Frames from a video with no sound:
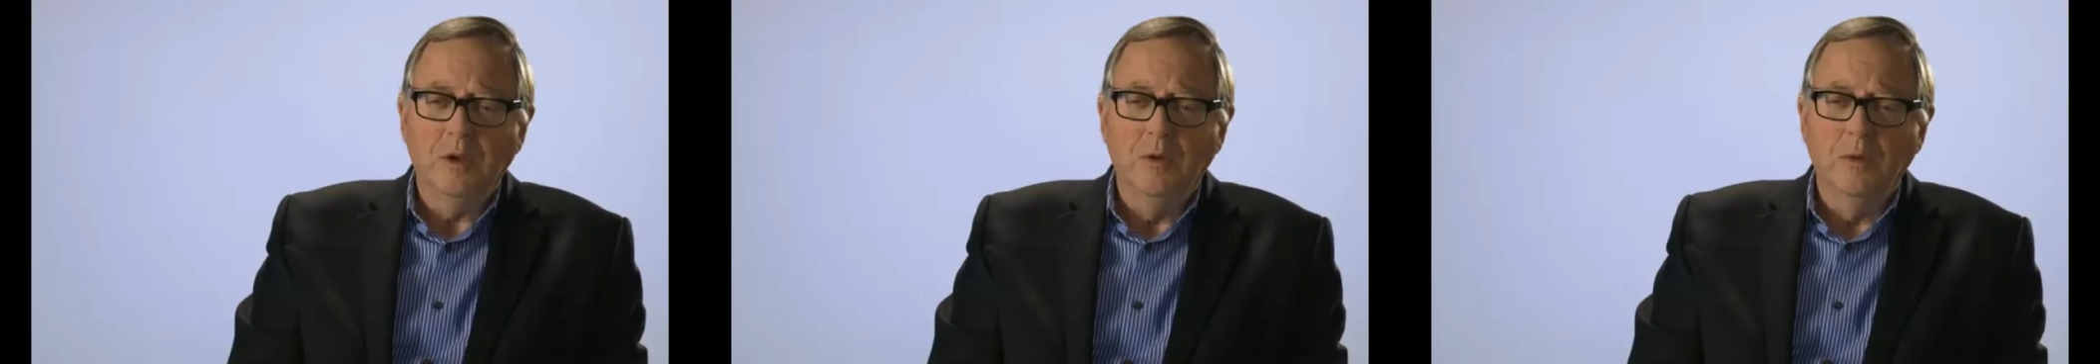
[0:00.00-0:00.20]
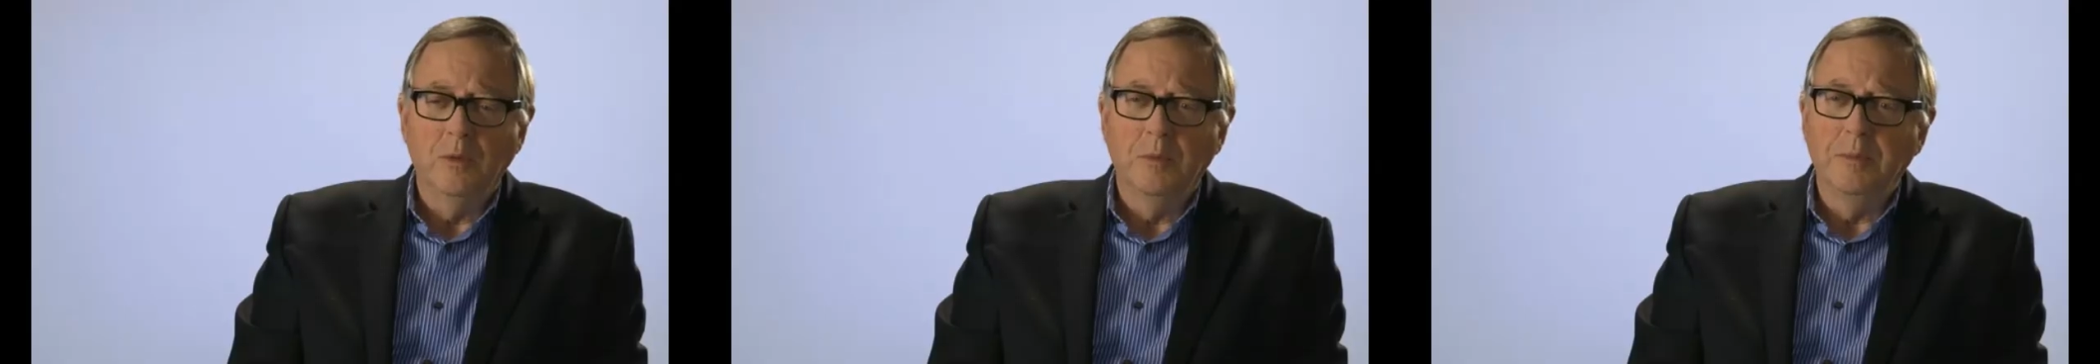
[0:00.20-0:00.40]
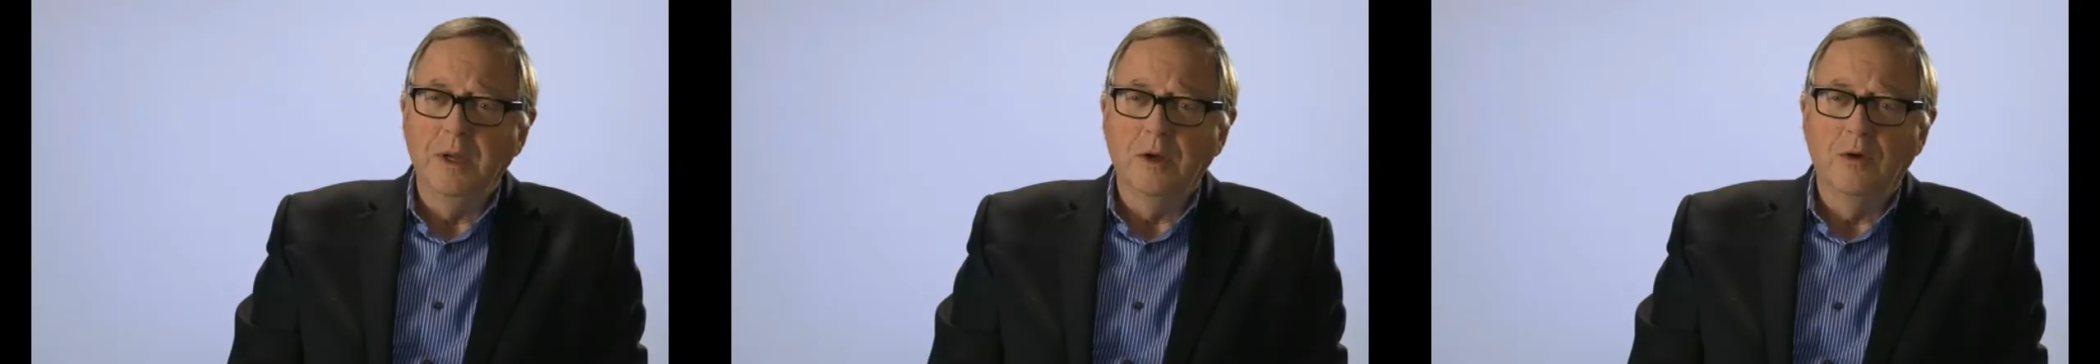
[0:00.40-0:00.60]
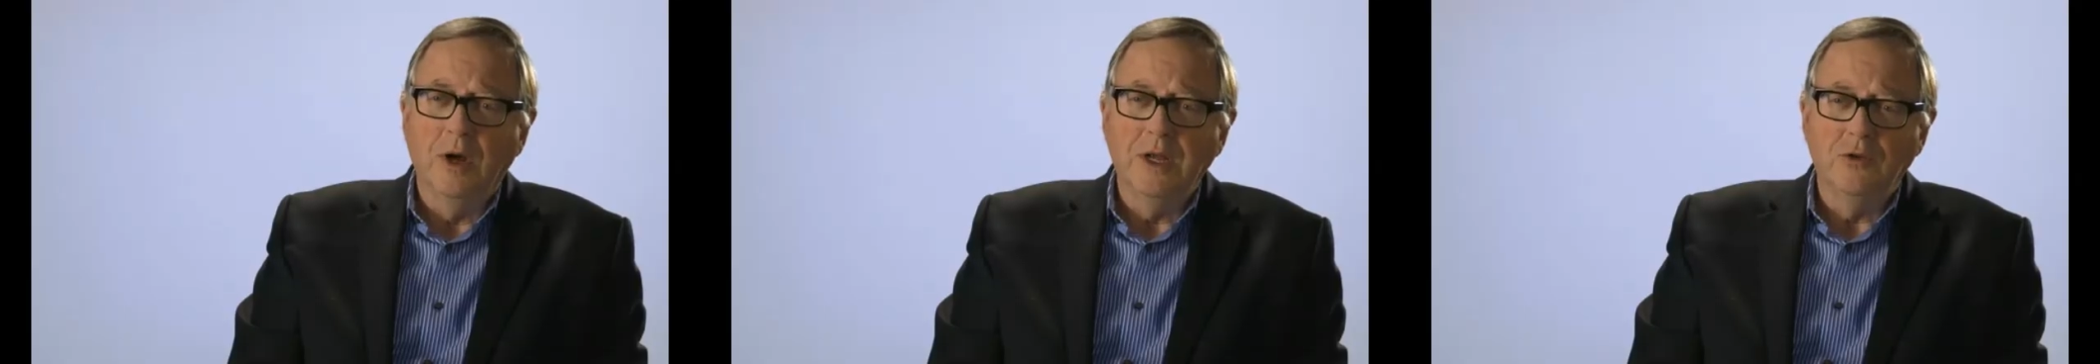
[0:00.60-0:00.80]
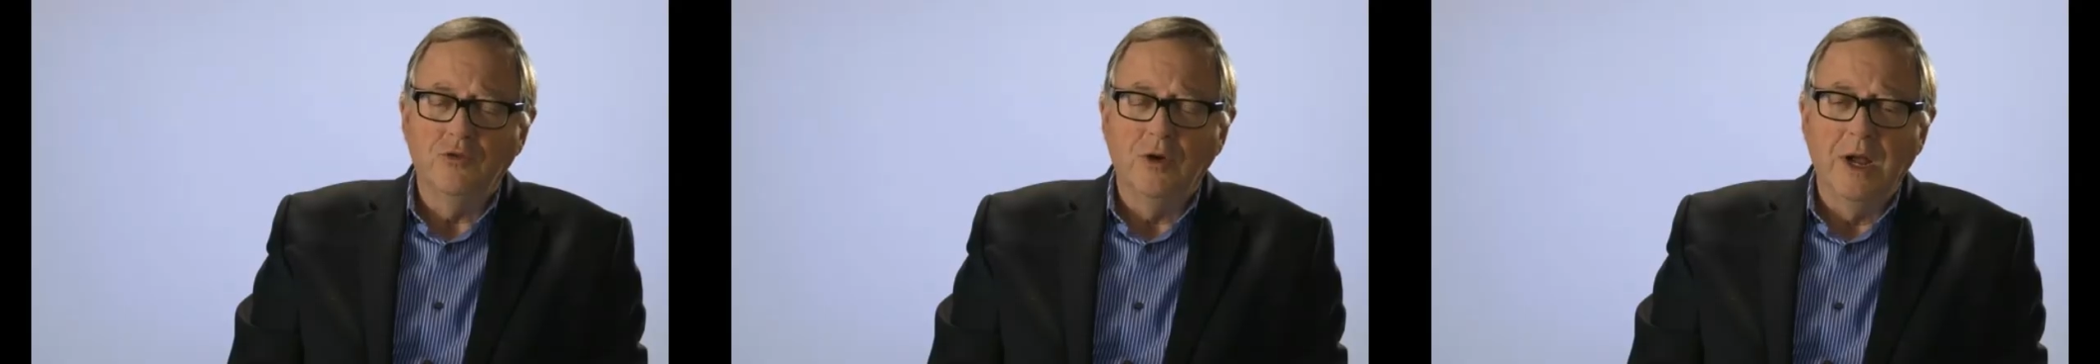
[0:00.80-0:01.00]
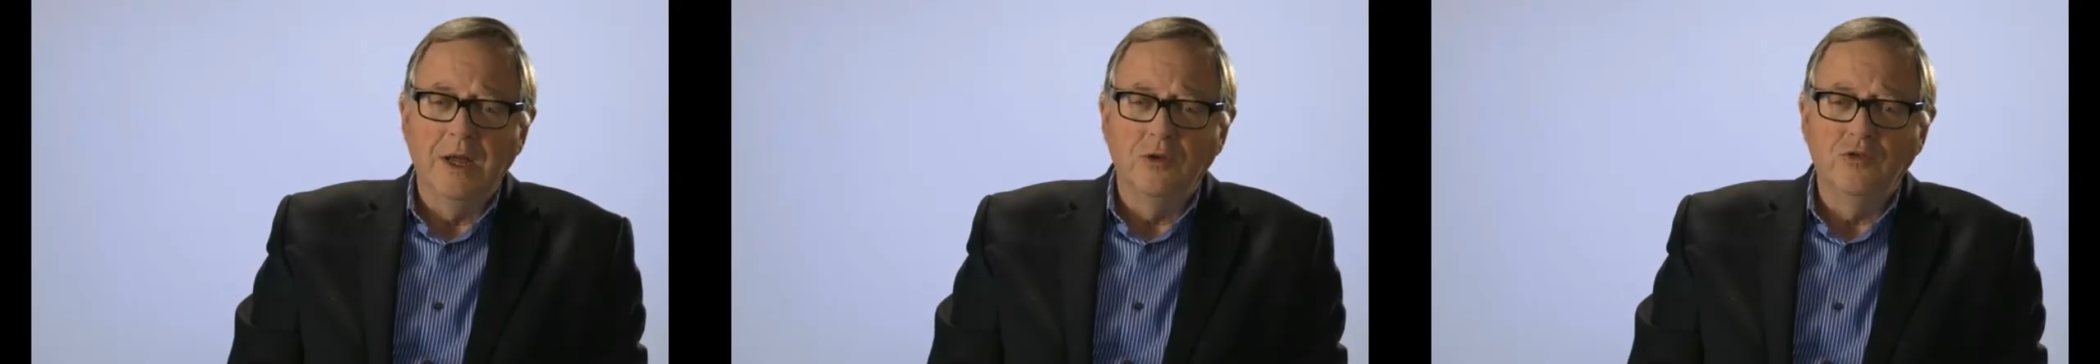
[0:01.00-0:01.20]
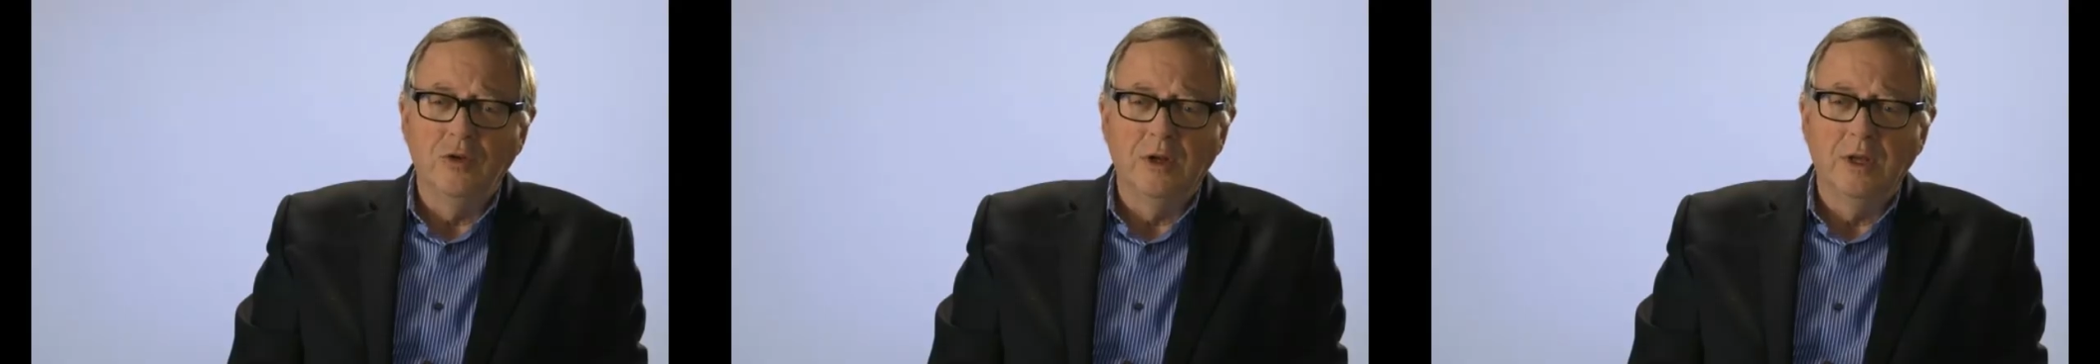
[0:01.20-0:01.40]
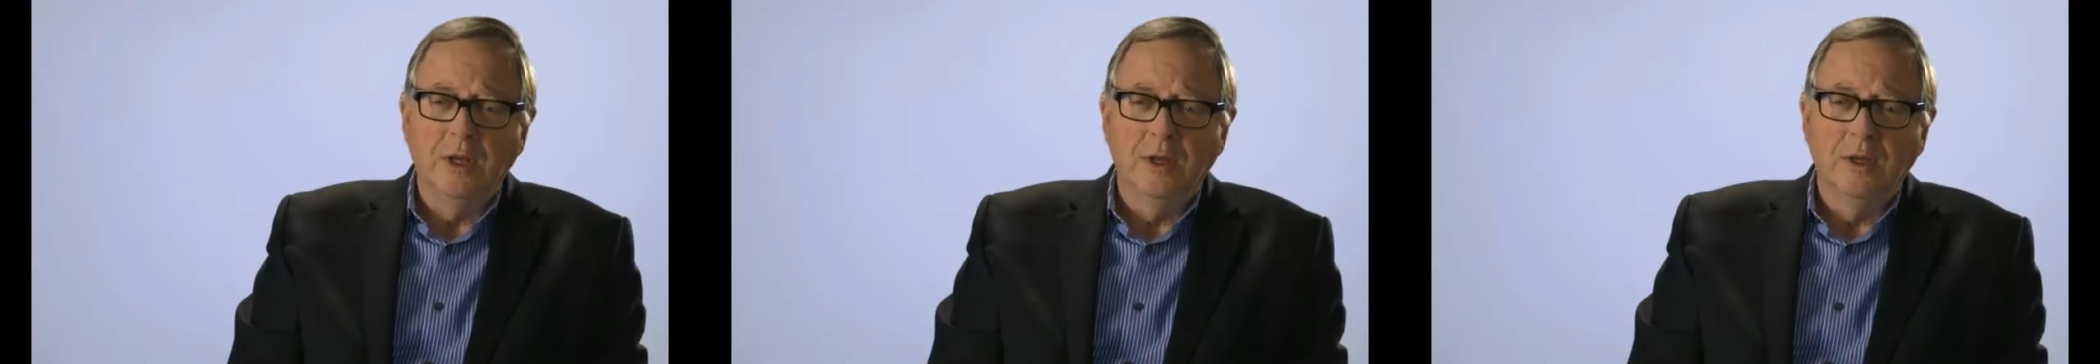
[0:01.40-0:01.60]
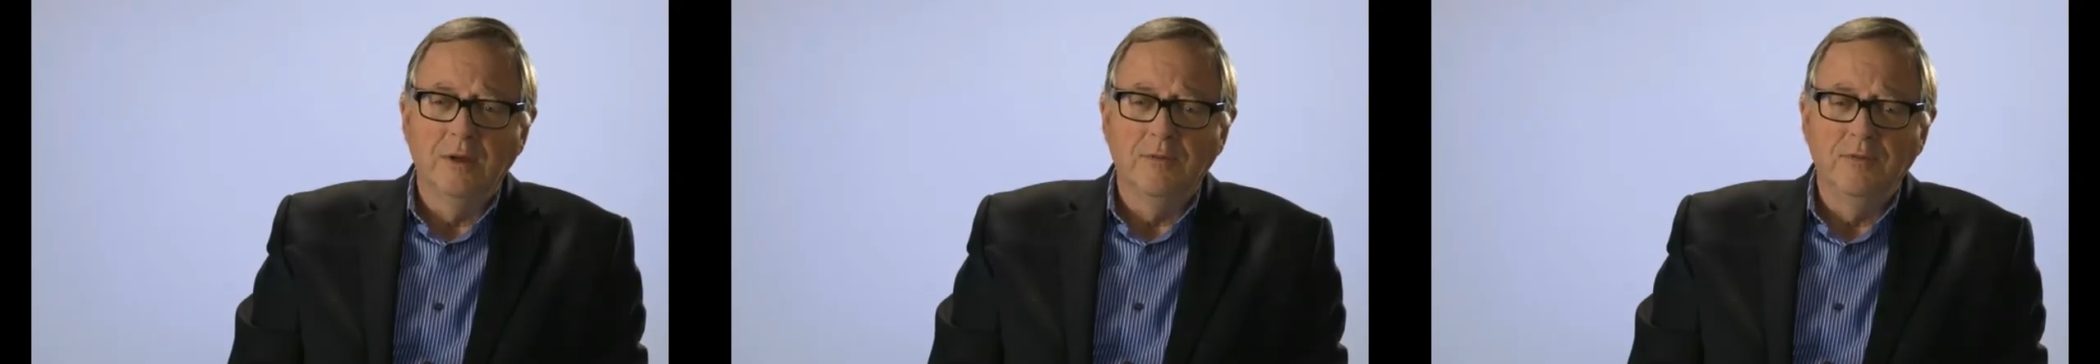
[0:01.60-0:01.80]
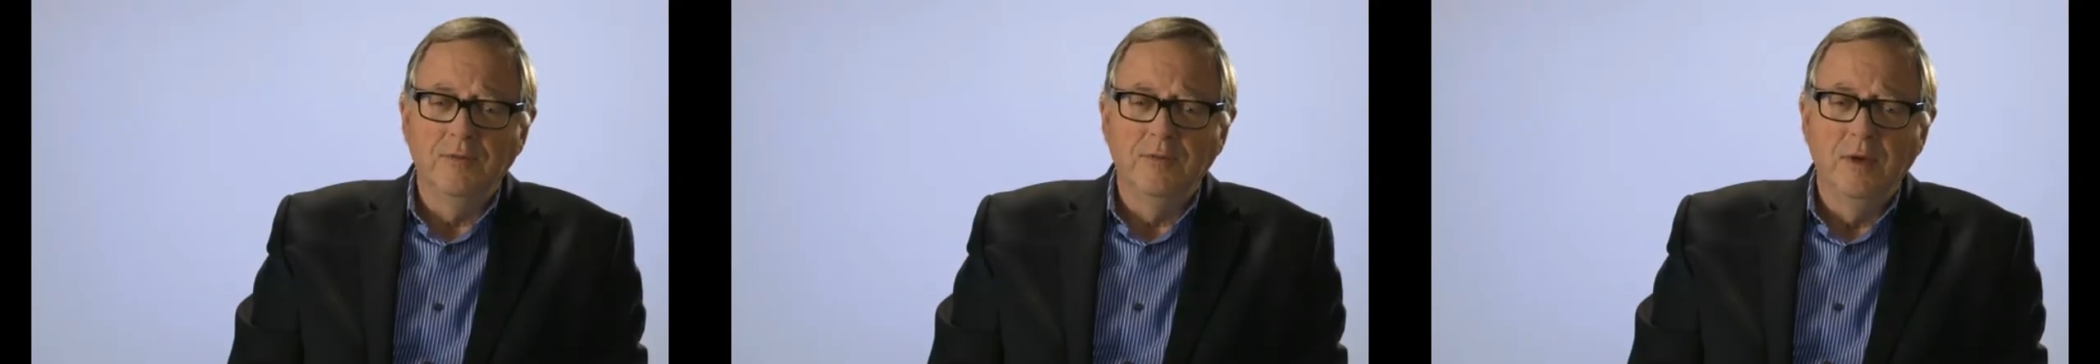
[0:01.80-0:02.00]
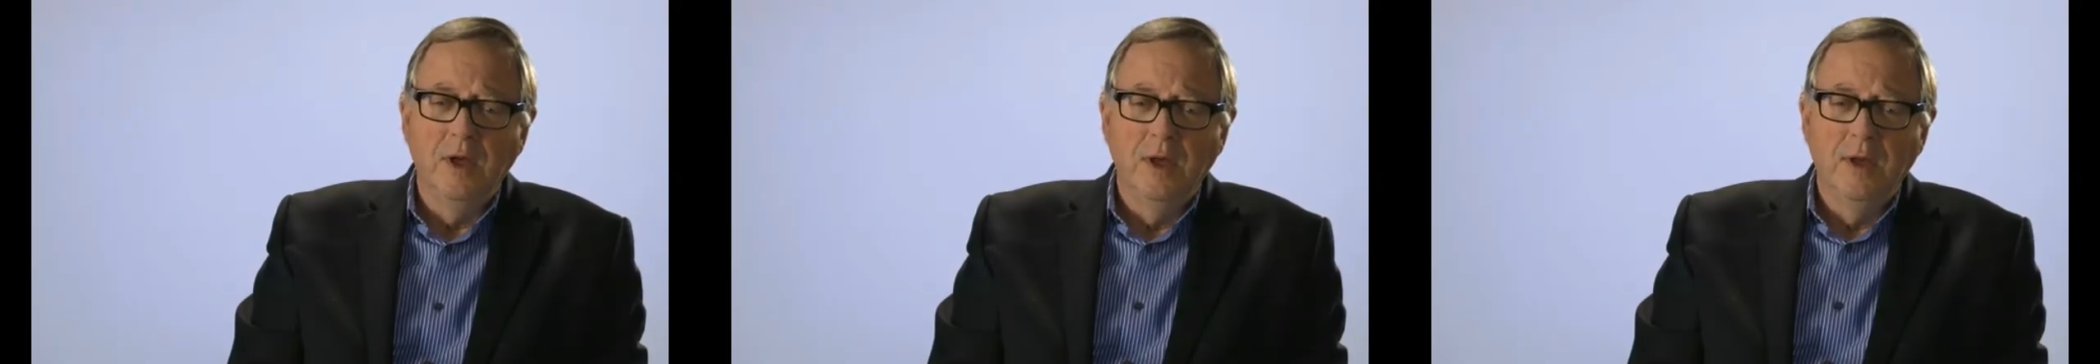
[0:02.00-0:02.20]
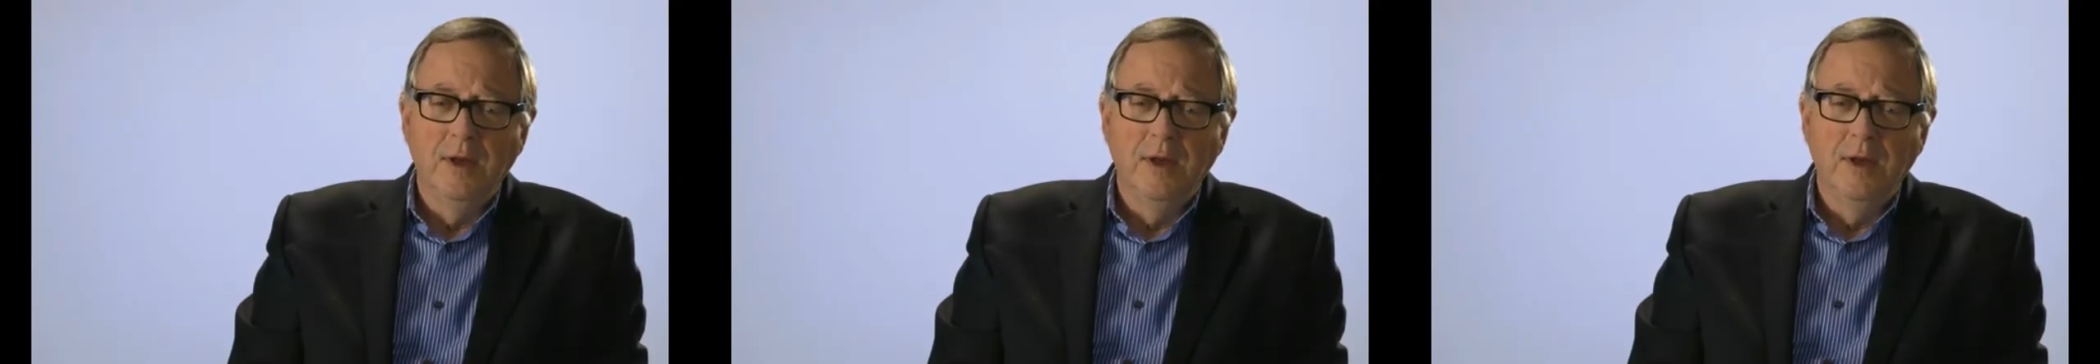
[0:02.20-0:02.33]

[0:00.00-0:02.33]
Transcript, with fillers: like it would be a great tragedy if